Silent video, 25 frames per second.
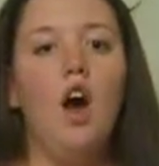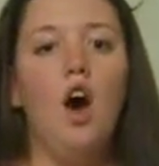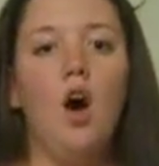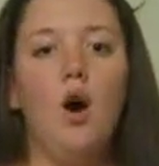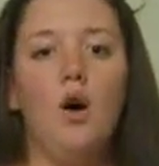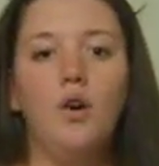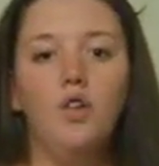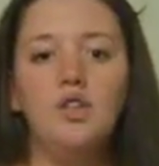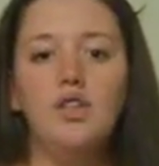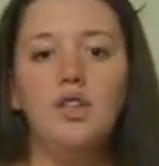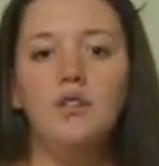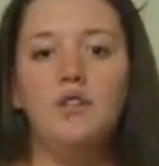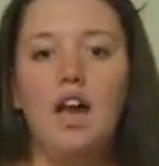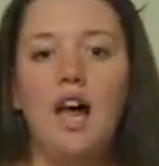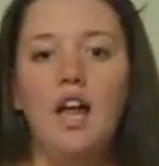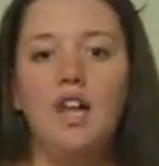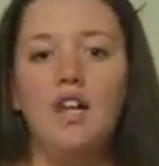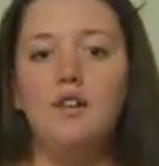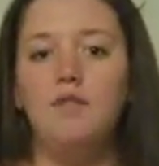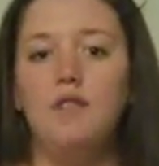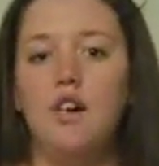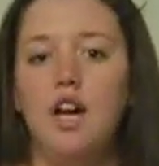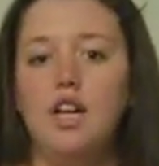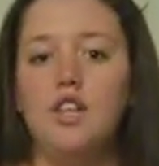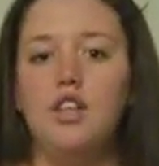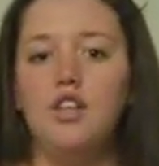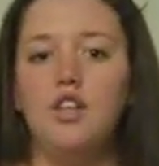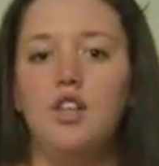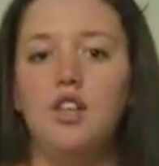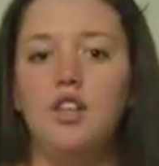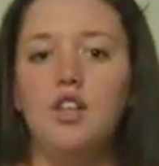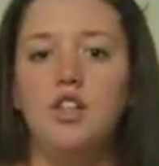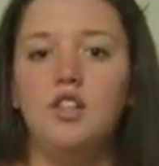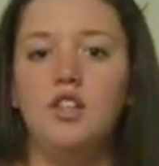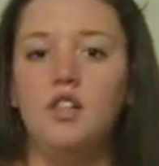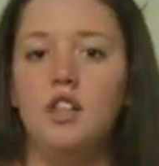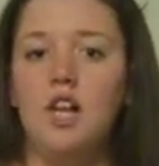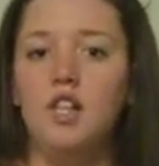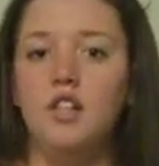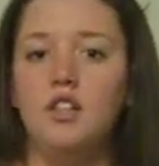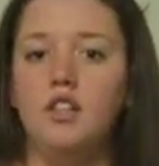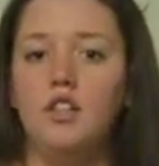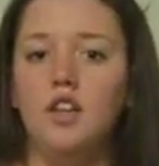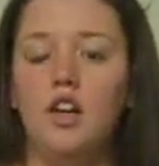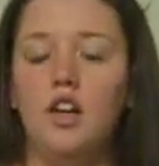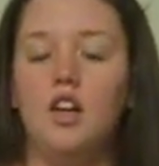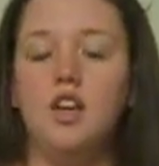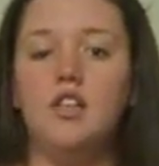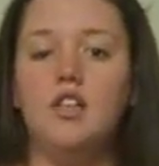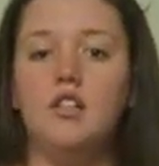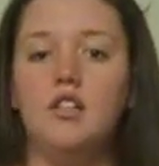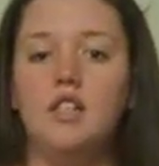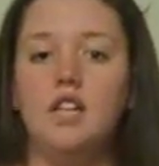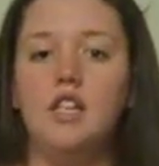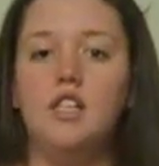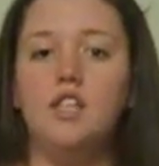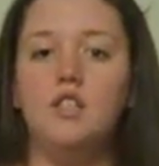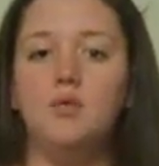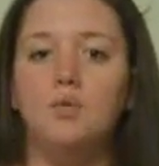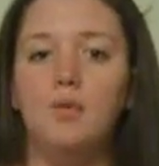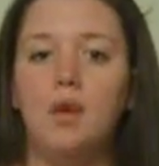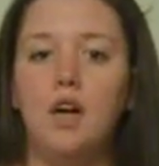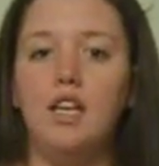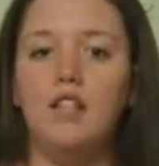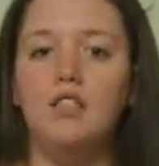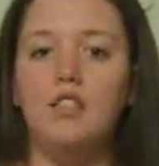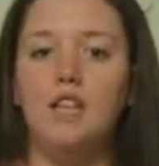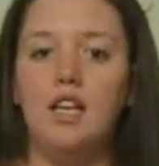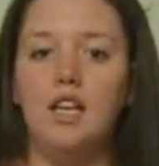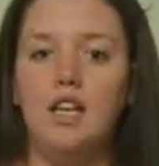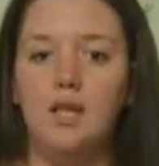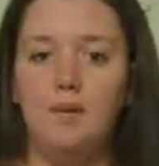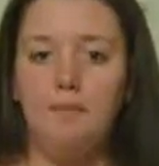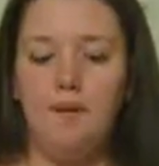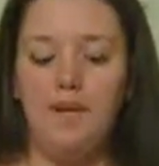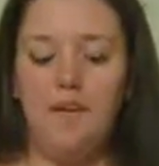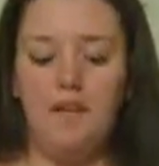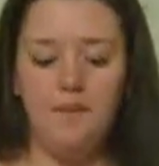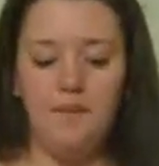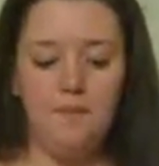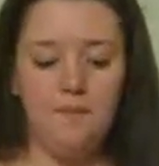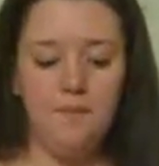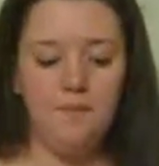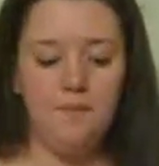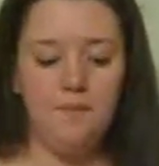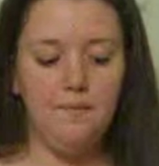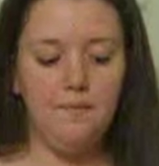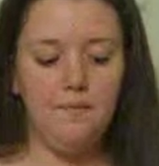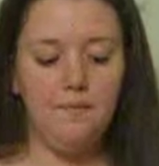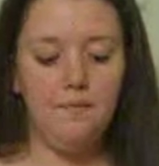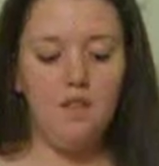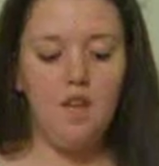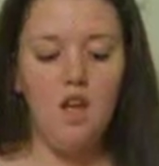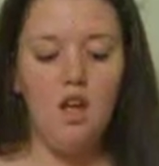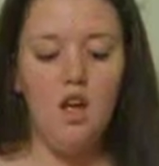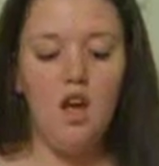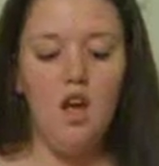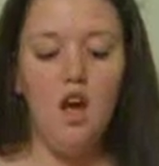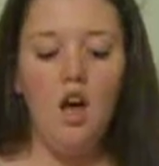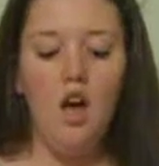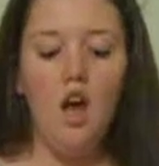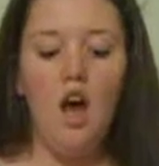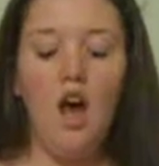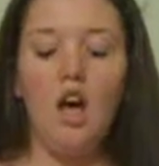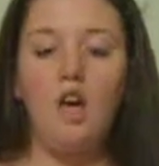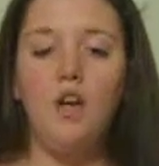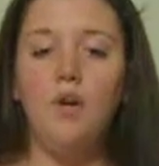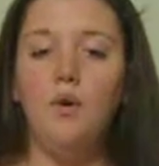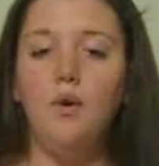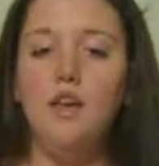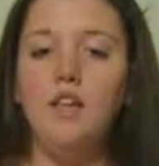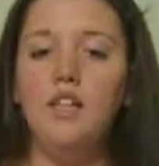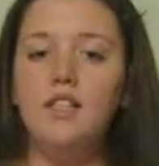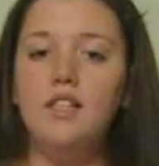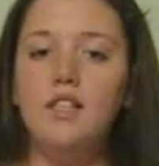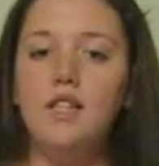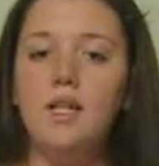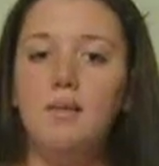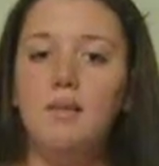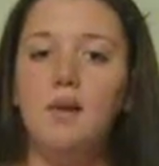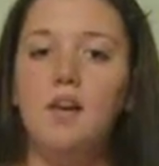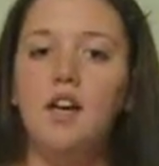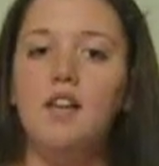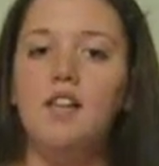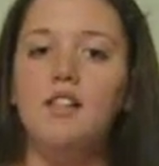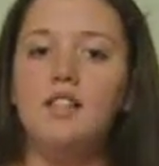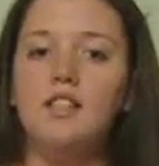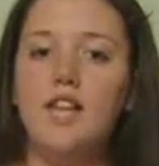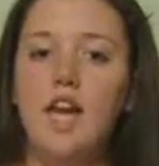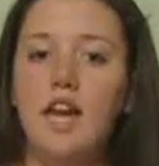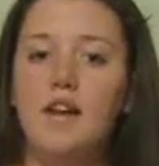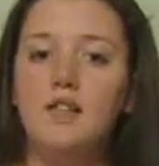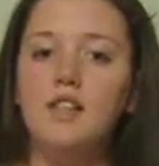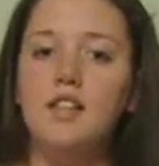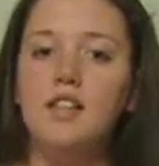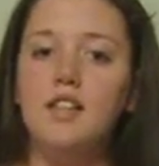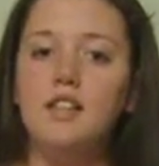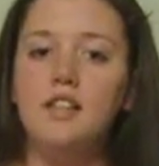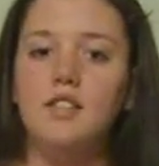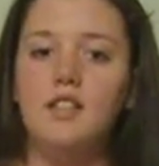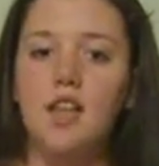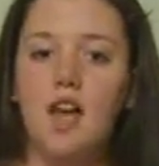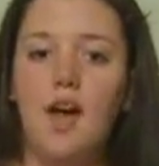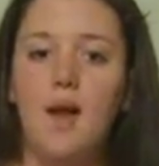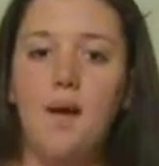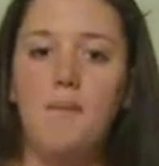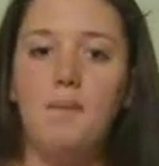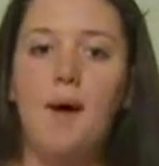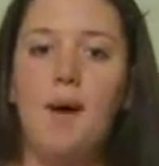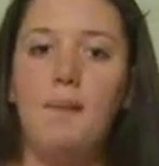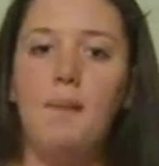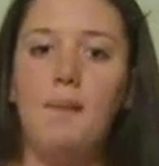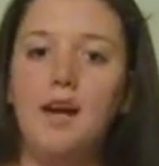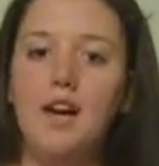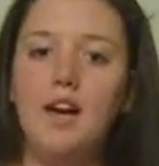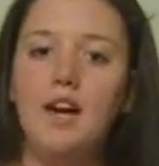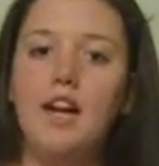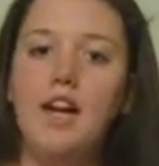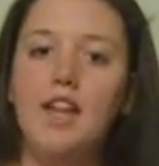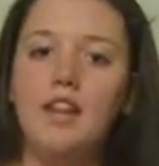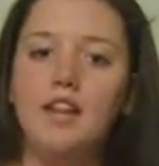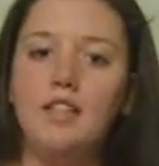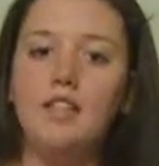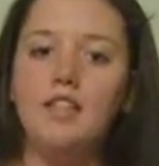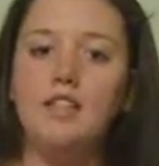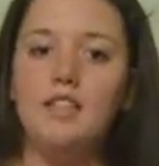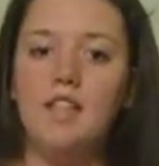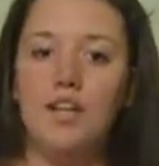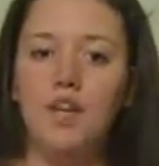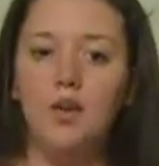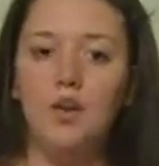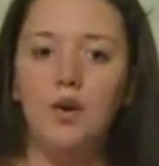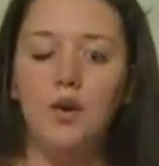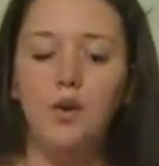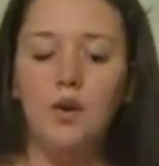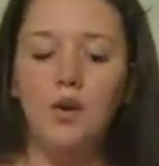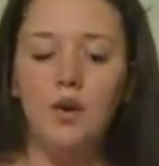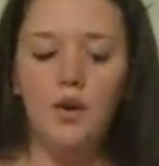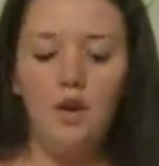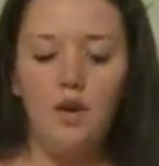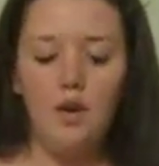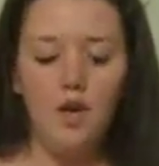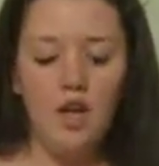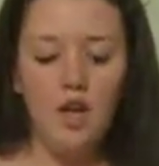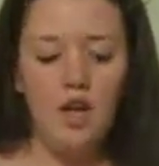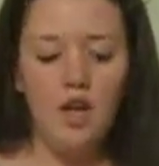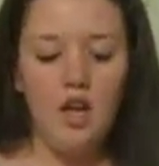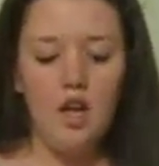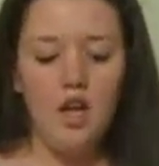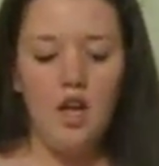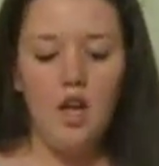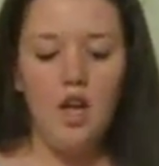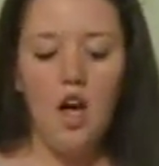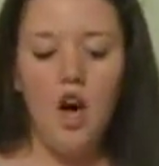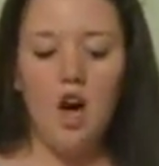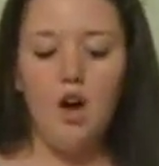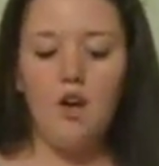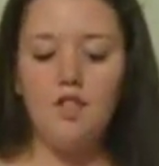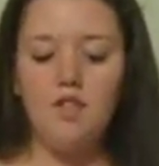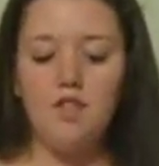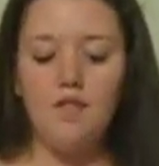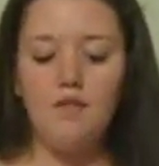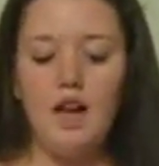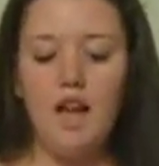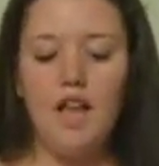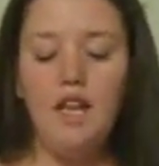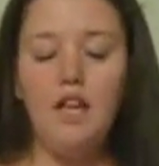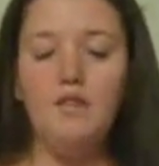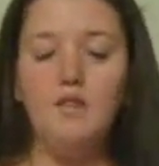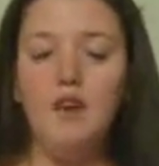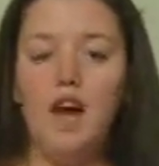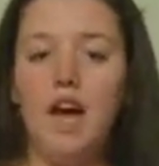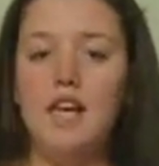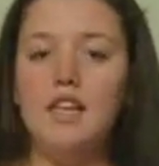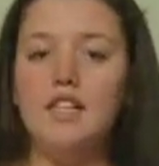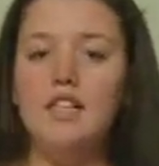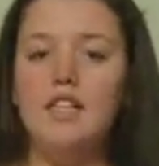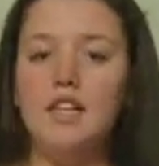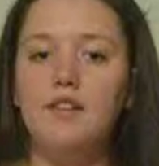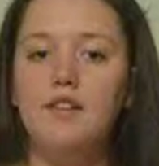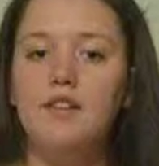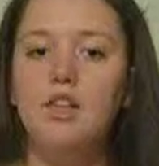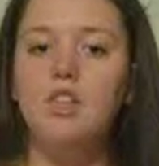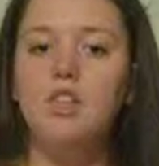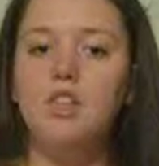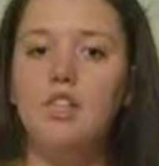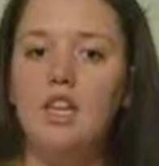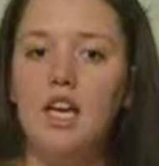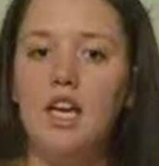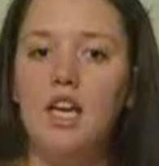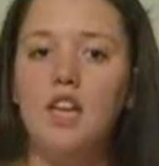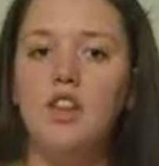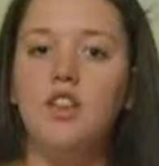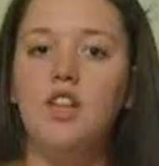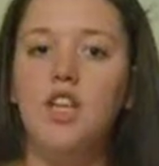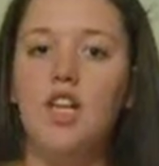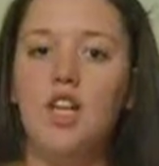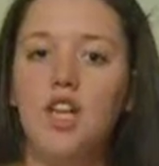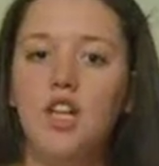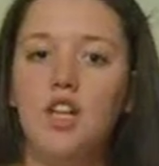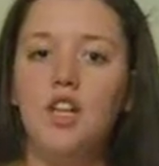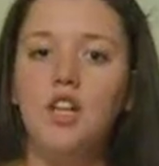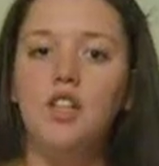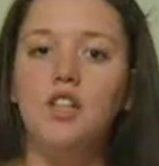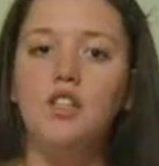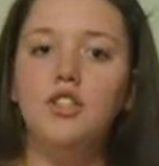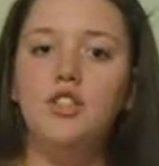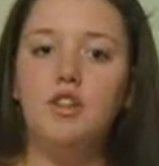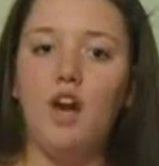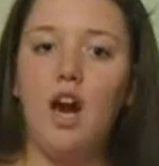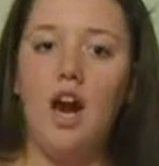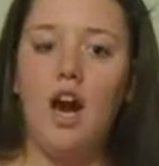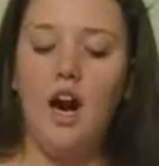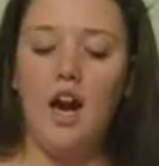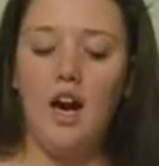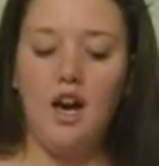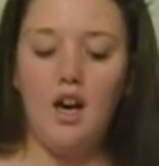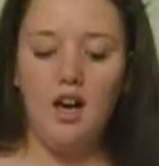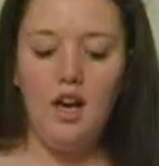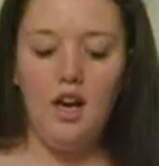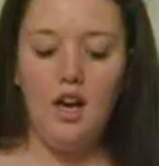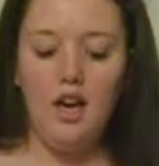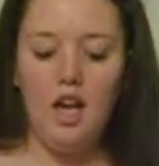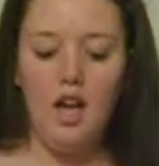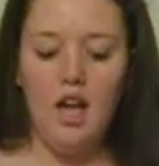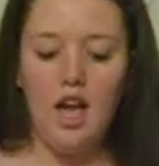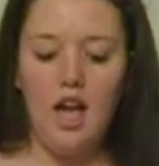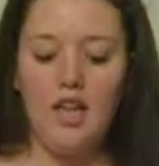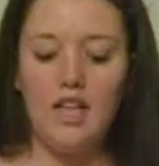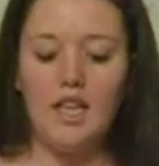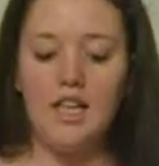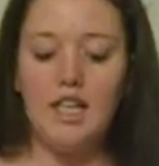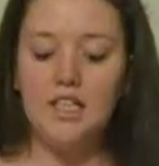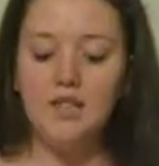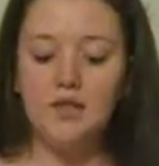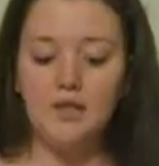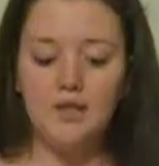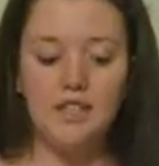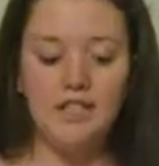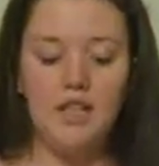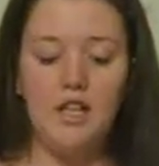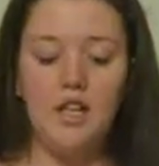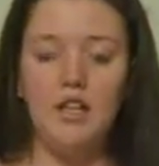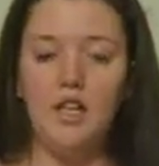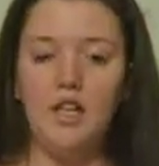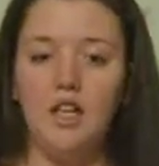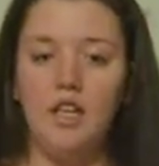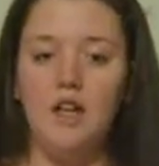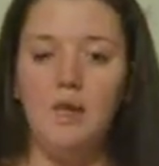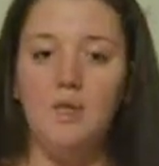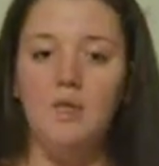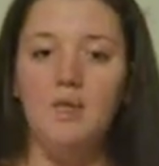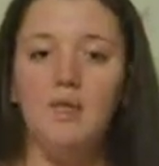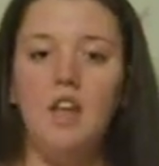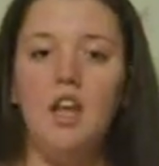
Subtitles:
Ultraviolet rays are your skin's worst enemy. According to the book Safe in the Sun by Mary Ellen Siegel, ultraviolet rays leave your skin thinner, drier, and less resilient.